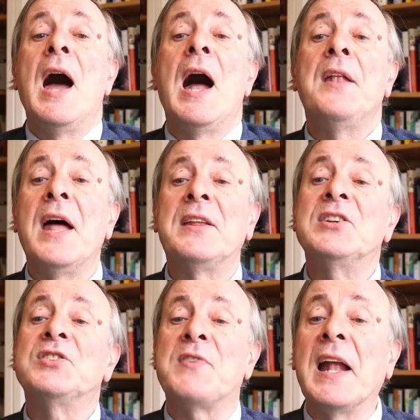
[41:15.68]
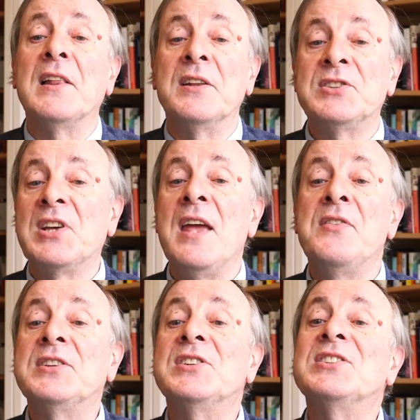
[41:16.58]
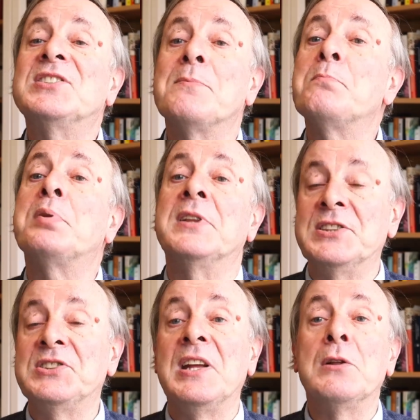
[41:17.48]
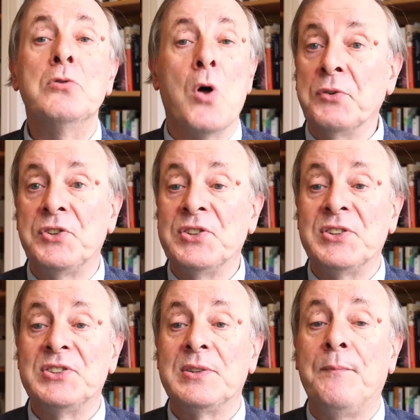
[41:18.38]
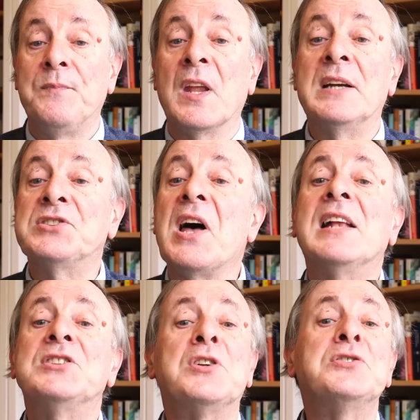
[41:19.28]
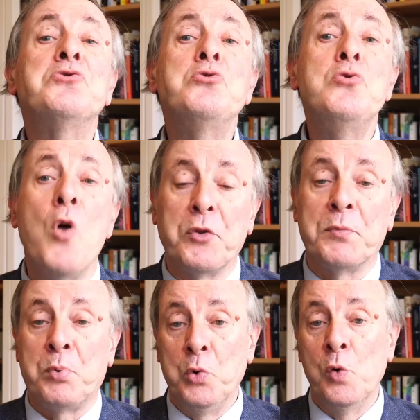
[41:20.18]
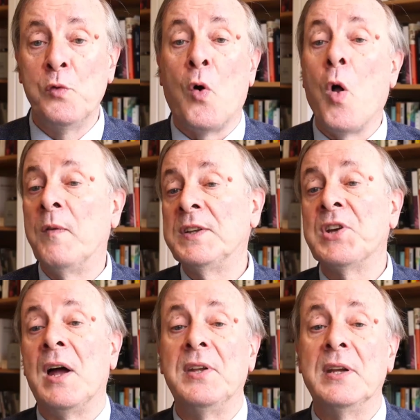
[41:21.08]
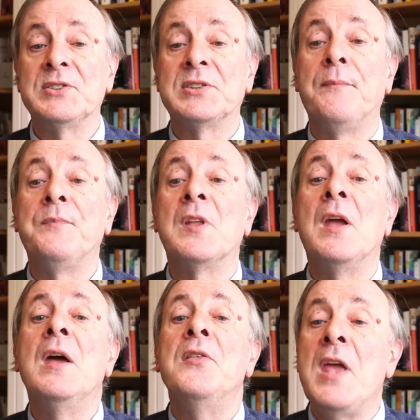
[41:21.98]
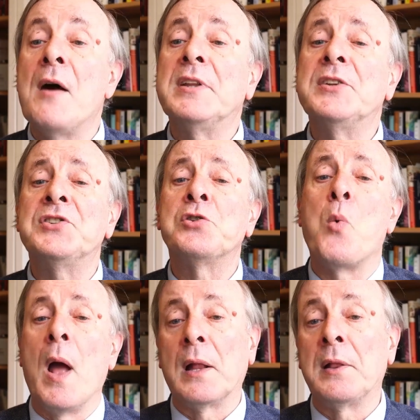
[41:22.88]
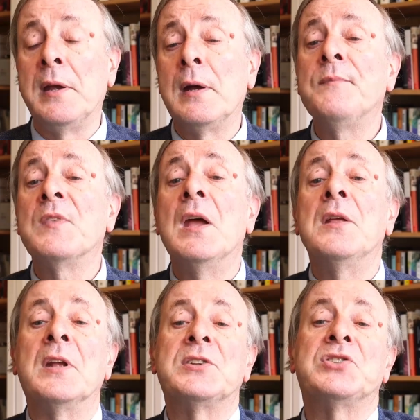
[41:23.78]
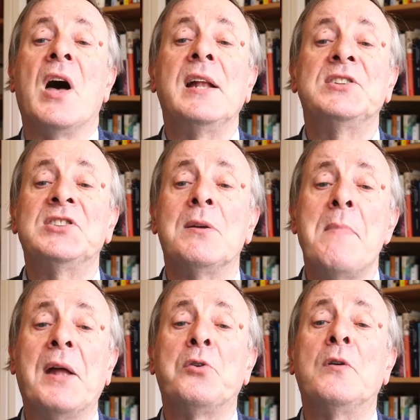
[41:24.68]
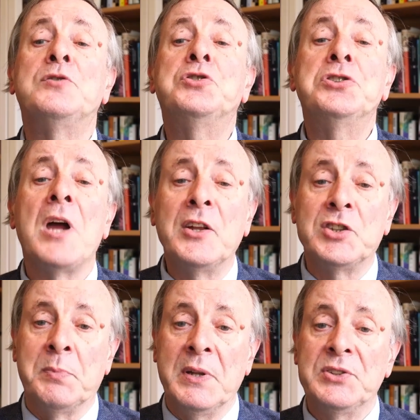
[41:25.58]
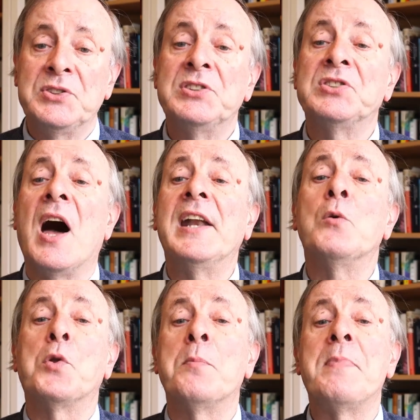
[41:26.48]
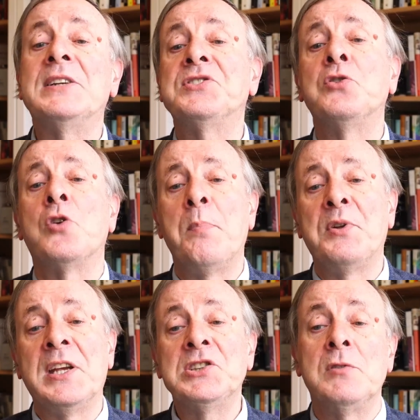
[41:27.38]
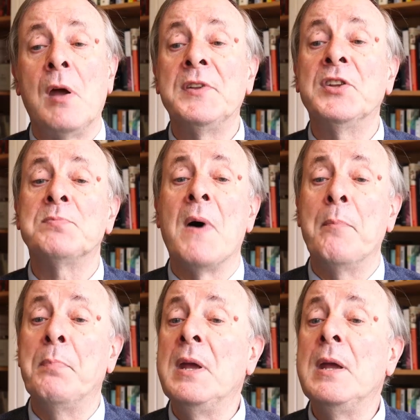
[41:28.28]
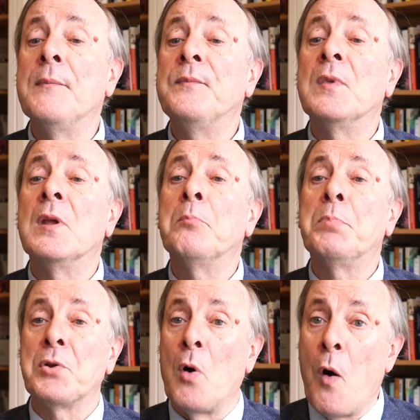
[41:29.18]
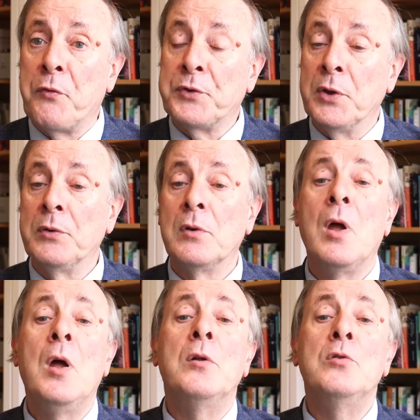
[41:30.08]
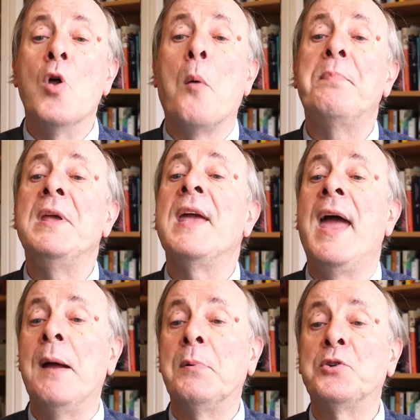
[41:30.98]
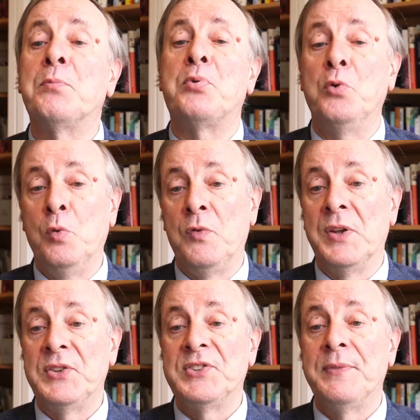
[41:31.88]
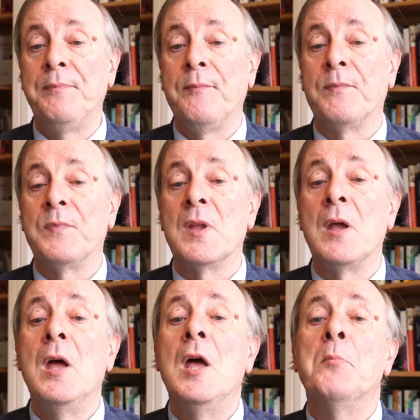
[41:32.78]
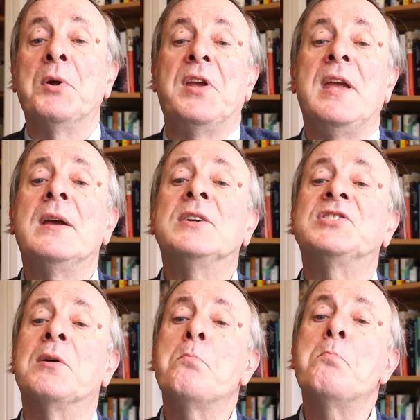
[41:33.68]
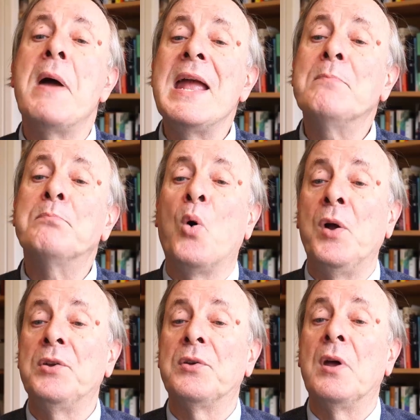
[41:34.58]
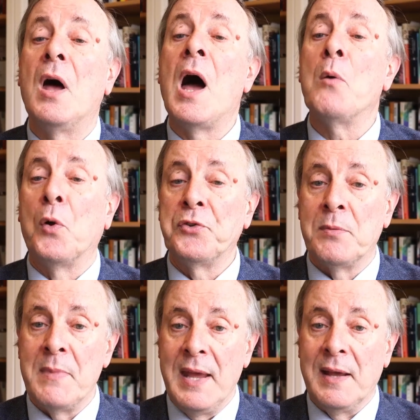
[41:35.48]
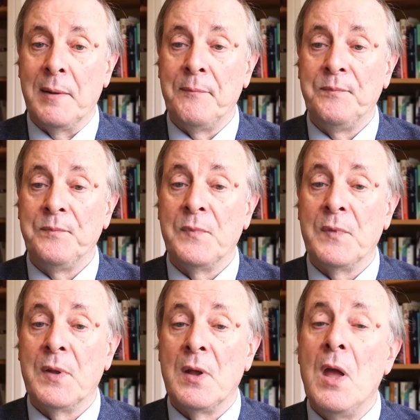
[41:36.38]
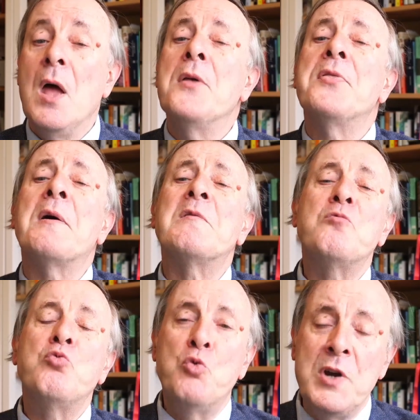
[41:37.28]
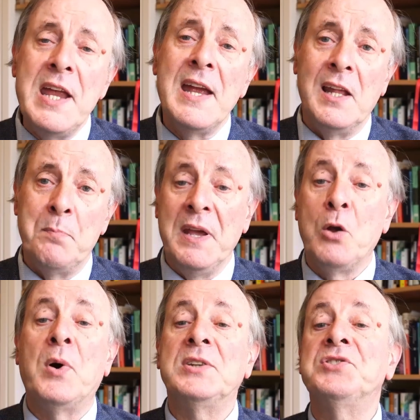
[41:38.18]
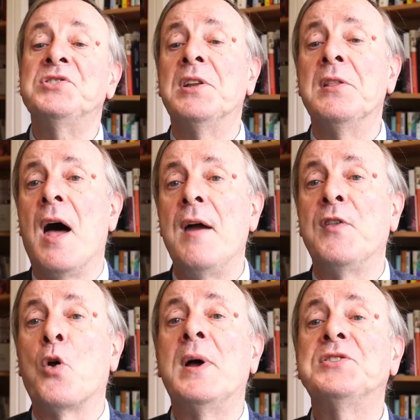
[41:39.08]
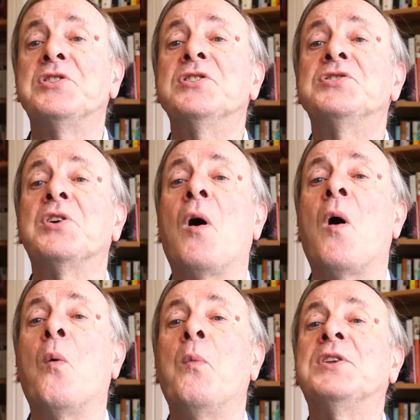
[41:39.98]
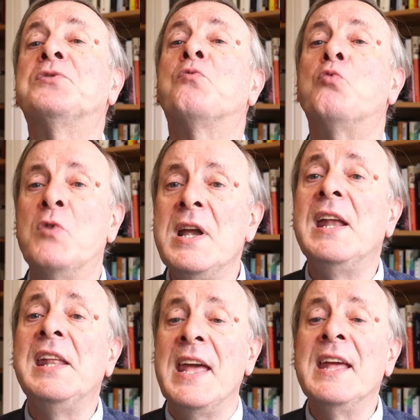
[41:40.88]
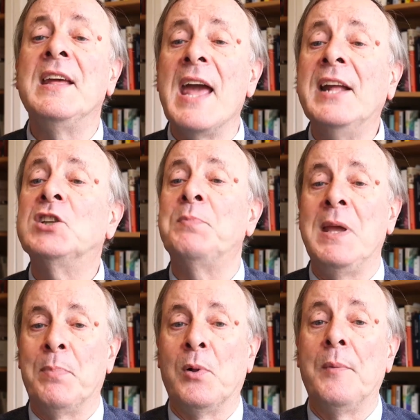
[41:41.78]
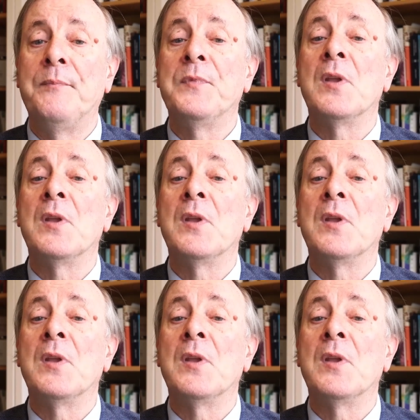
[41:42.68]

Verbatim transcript: and that is frankly to say this is simplistic nonsense. Science does not prove all of its ideas. The evidence is quite clear that science is a matter of judgments, deciding what the best interpretation of the evidence might be, but often not being able to prove this. But here's the main point I want to make. There are really big questions in life. The questions which really engage people